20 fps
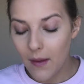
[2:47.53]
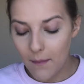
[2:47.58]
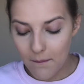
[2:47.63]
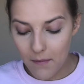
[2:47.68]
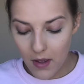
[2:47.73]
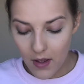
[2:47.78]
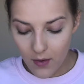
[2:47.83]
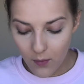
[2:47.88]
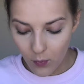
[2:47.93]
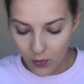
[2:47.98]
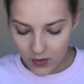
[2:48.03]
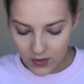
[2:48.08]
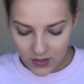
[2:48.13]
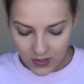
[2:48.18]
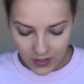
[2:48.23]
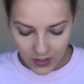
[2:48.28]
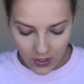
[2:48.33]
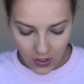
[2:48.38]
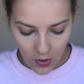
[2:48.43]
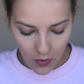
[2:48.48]
But we're just
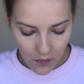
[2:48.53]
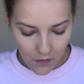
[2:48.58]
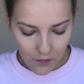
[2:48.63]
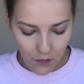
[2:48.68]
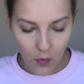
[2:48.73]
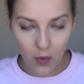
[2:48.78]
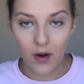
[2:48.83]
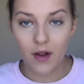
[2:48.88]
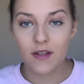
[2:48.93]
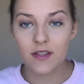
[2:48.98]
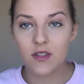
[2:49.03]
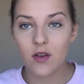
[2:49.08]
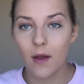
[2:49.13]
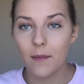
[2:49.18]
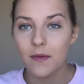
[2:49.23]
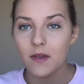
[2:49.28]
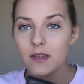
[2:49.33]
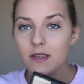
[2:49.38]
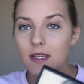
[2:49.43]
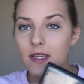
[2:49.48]
gonna go for it. So
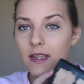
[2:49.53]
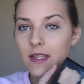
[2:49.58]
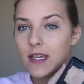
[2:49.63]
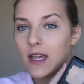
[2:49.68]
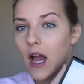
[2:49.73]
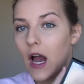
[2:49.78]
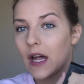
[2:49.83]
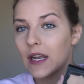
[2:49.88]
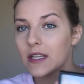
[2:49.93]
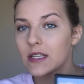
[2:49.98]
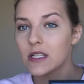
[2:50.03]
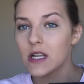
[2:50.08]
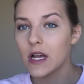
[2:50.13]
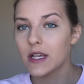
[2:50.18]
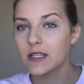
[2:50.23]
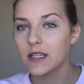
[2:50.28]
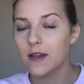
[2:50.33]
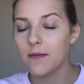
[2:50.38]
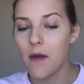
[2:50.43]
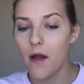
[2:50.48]
I'm using the
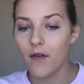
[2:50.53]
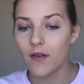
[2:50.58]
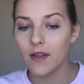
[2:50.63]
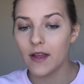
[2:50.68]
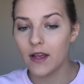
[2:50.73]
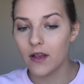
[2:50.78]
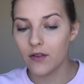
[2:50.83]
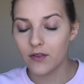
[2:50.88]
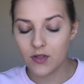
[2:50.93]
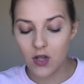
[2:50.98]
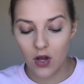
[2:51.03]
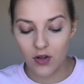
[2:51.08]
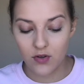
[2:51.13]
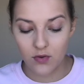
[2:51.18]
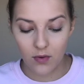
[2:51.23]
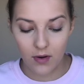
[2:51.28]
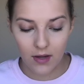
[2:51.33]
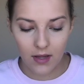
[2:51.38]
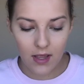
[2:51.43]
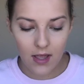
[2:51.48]
Anastasia Beverly Hills
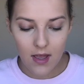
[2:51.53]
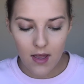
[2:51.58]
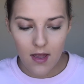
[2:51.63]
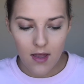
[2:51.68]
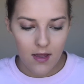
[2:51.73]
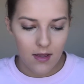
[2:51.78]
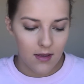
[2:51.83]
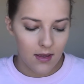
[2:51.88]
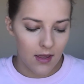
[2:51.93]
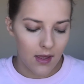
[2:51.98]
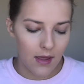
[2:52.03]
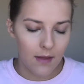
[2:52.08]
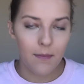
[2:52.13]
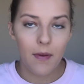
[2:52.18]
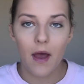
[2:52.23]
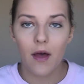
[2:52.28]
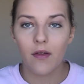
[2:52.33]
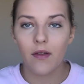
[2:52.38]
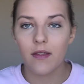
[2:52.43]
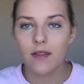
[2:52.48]
contouring kit
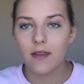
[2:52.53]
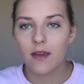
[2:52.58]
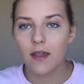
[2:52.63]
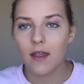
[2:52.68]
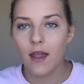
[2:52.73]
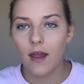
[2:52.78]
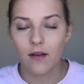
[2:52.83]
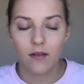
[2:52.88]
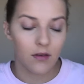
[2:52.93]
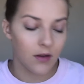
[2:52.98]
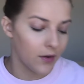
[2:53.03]
palette thing, I don't